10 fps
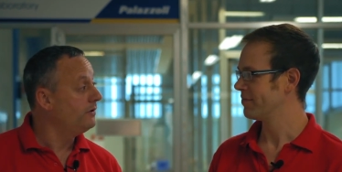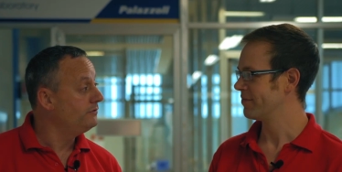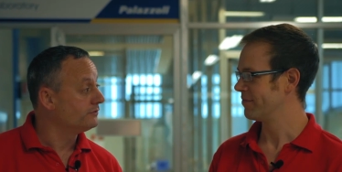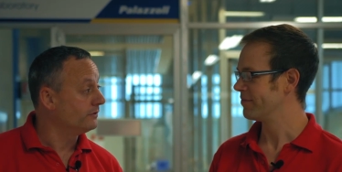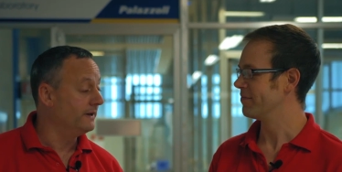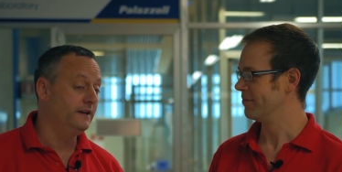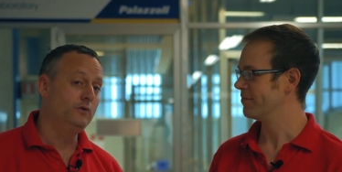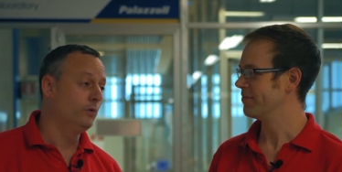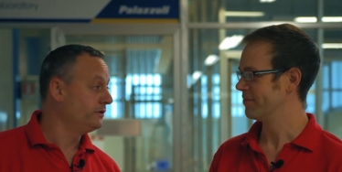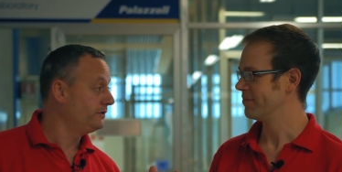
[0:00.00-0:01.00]
Speaker 1: goes through in
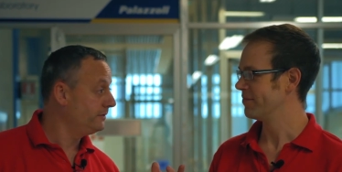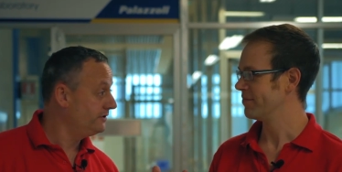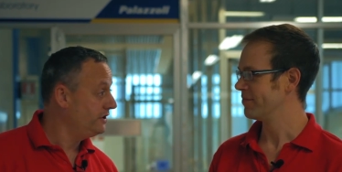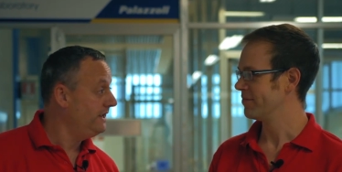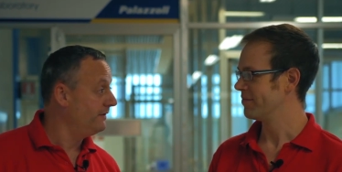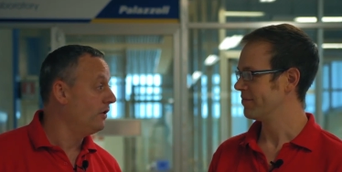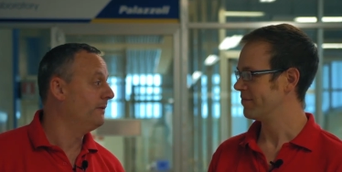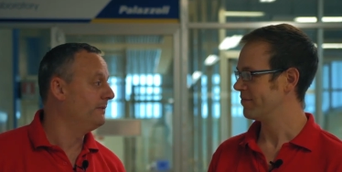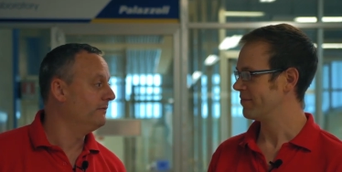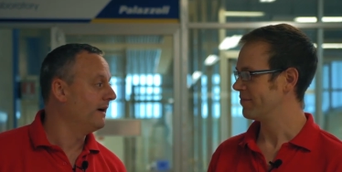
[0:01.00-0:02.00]
order to achieve an
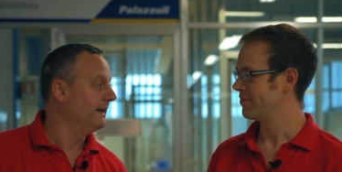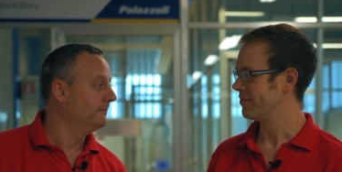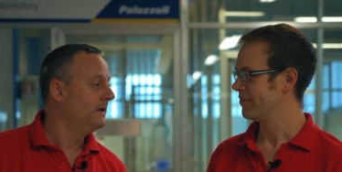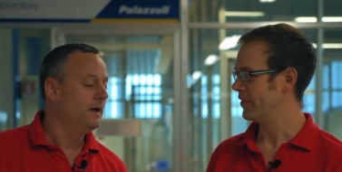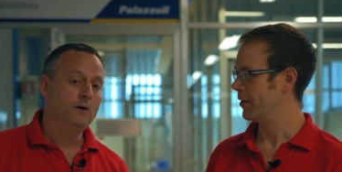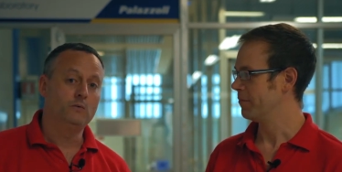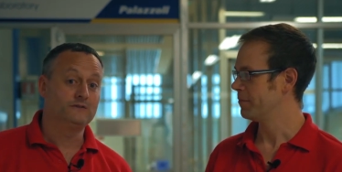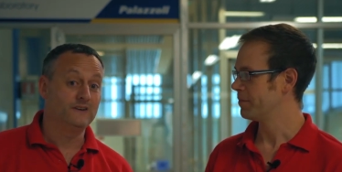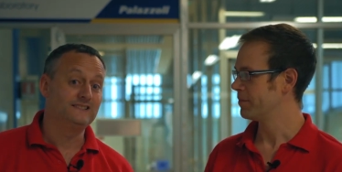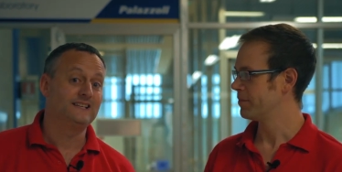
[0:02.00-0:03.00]
IP rating
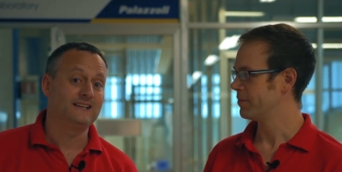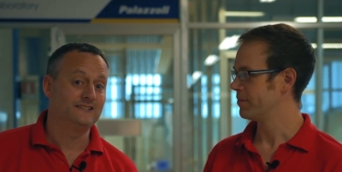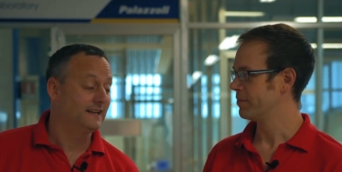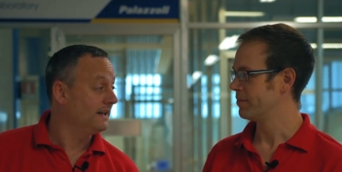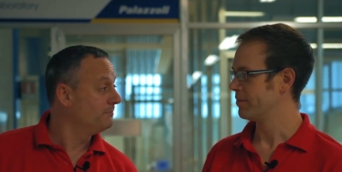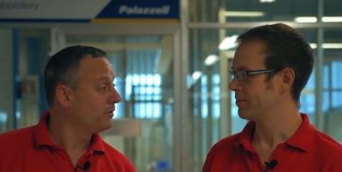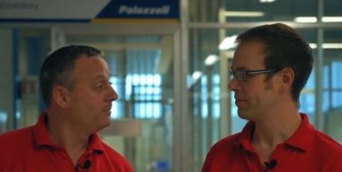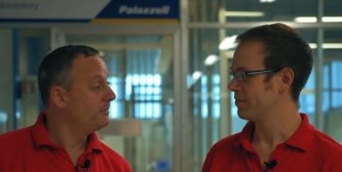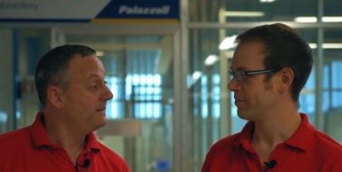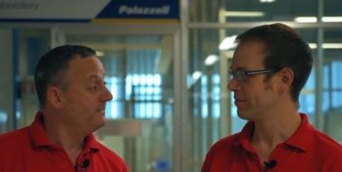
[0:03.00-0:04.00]
was fantastic fantastic and
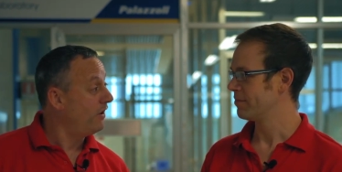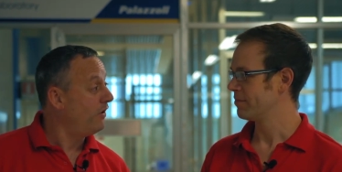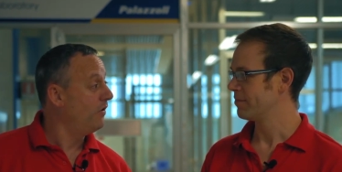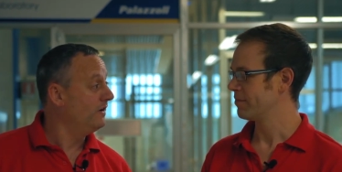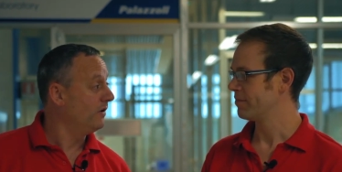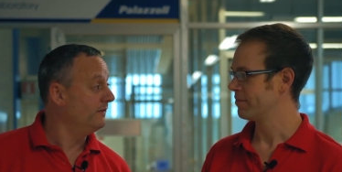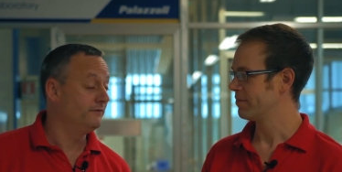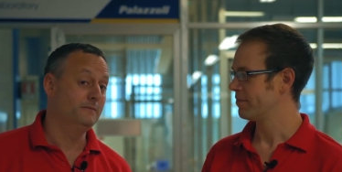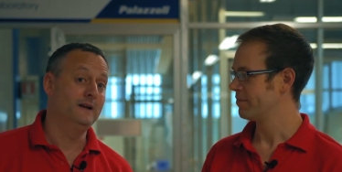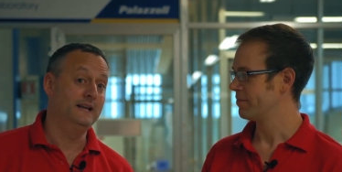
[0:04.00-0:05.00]
probably the highlight
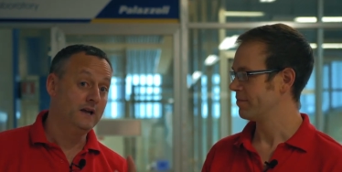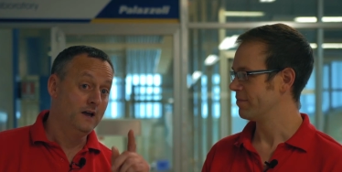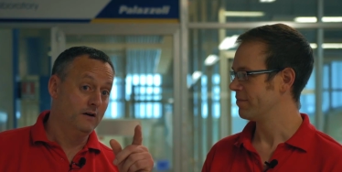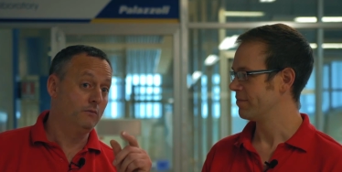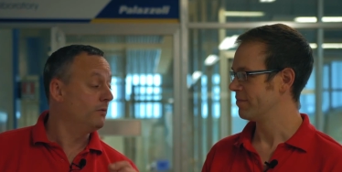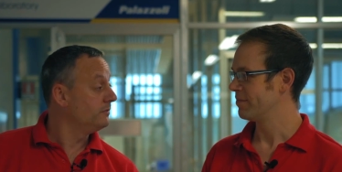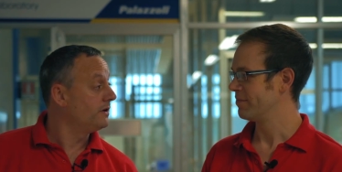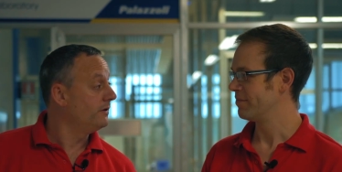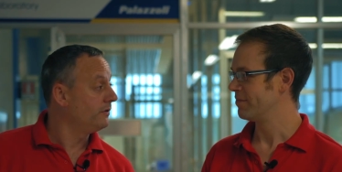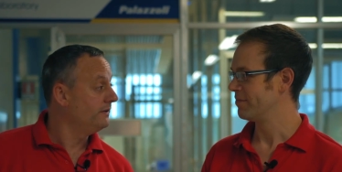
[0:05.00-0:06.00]
for me of what was
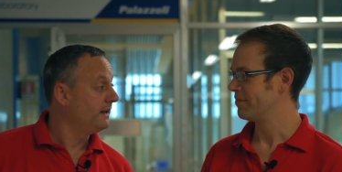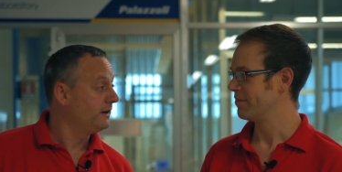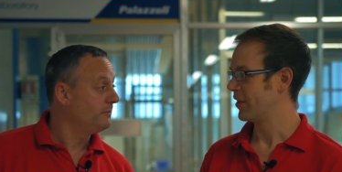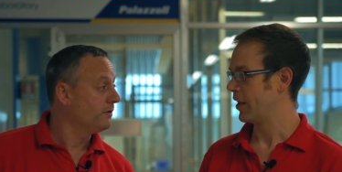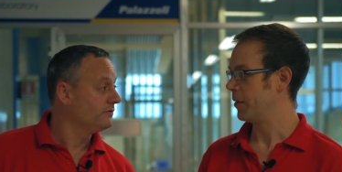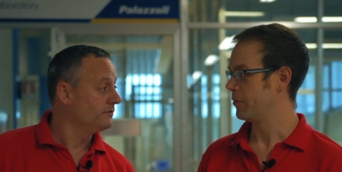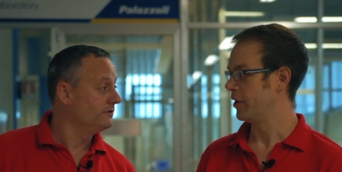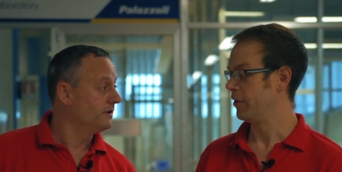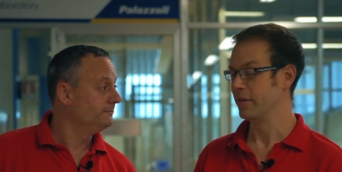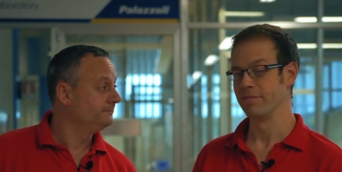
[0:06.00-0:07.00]
going
Speaker 2: on in that
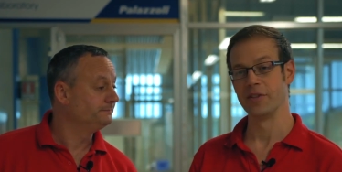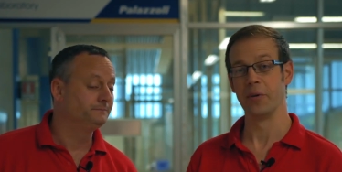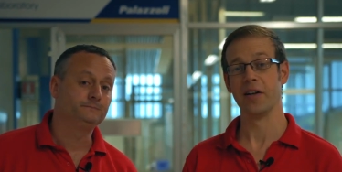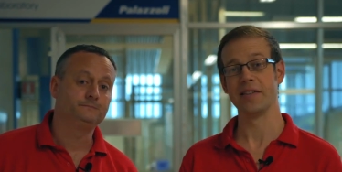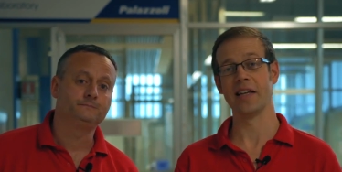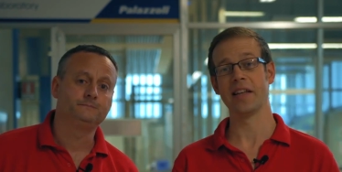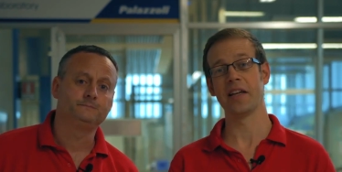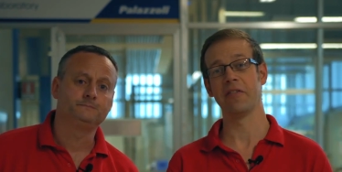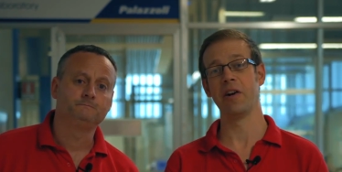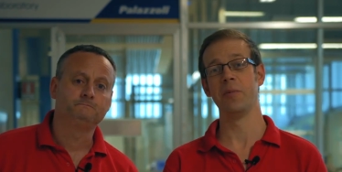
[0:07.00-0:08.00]
laboratory, Joe. So we'd like to say
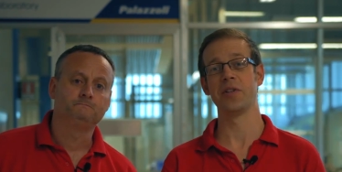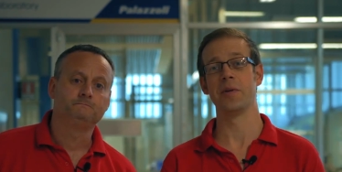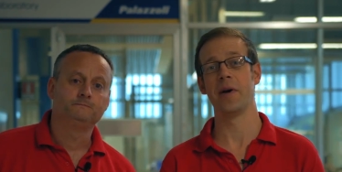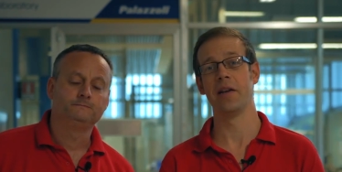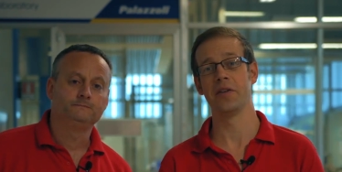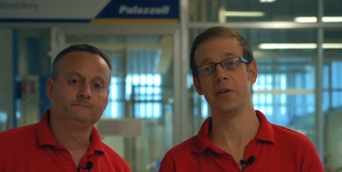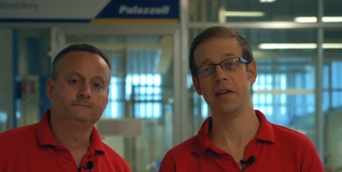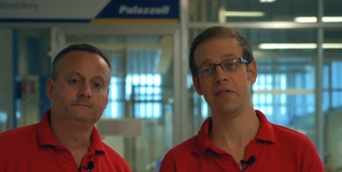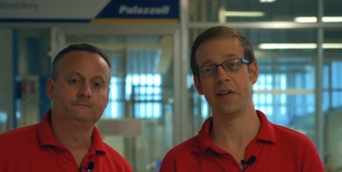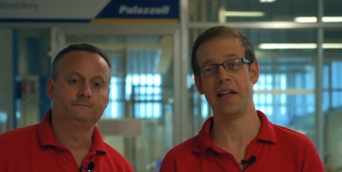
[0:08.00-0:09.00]
thank you very much to
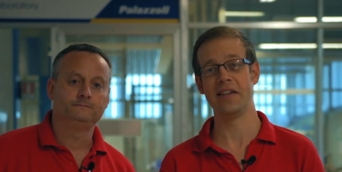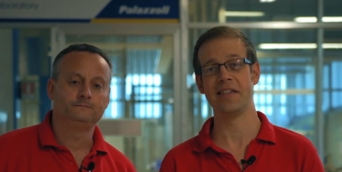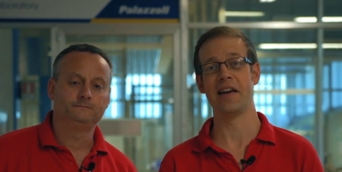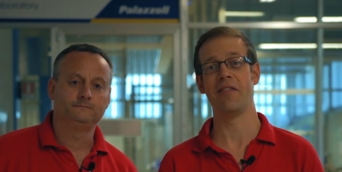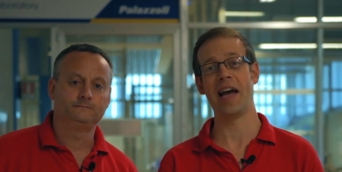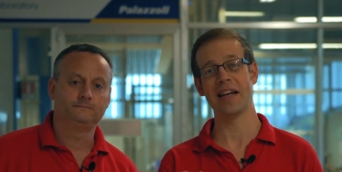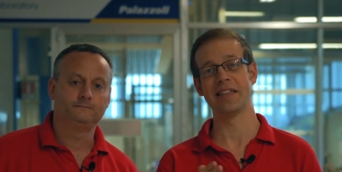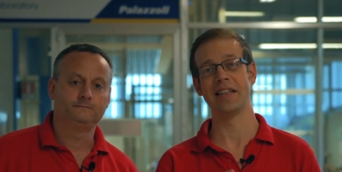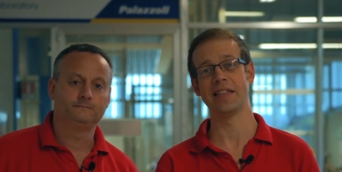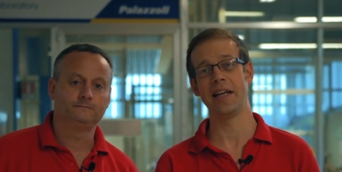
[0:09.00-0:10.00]
Palazzoli for letting us have
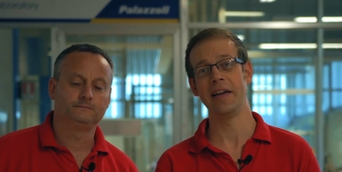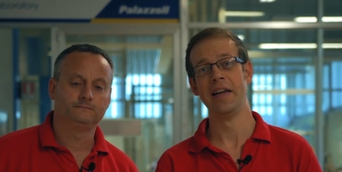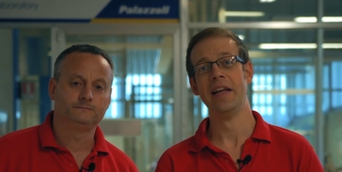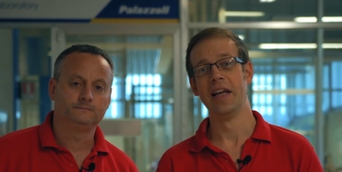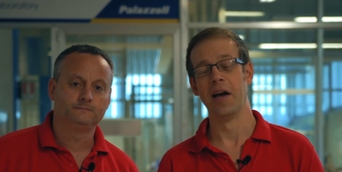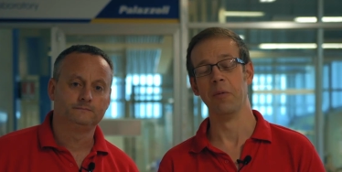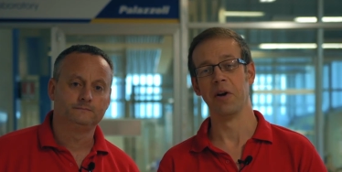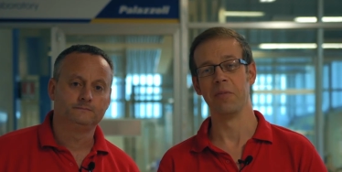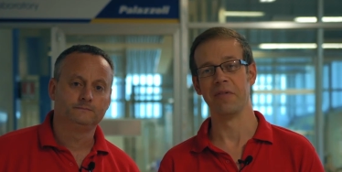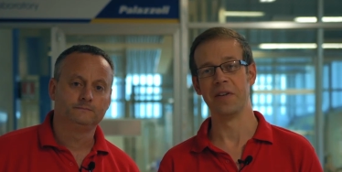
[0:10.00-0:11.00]
access there, and we
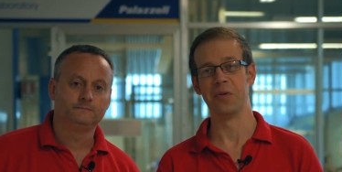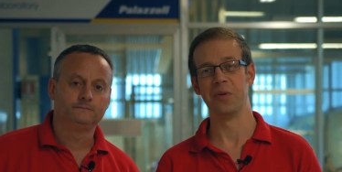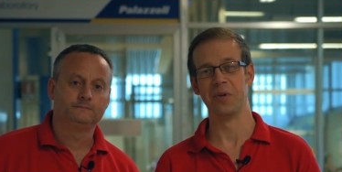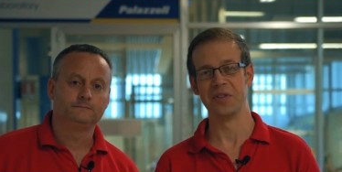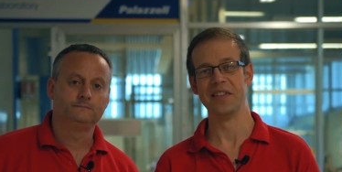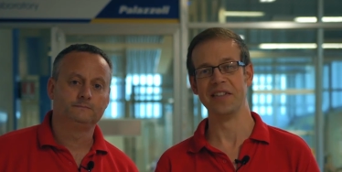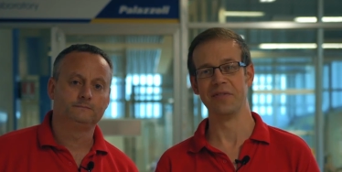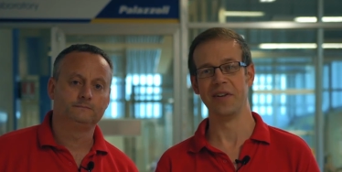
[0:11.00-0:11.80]
hope you've enjoyed watching this